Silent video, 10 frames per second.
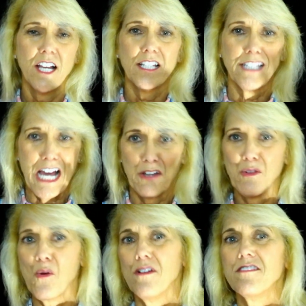loud
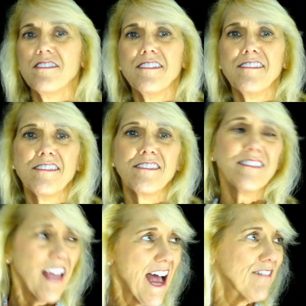noises,
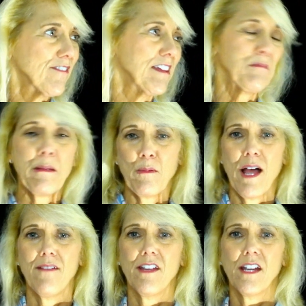laughing, people
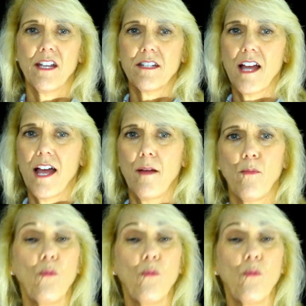having a good time,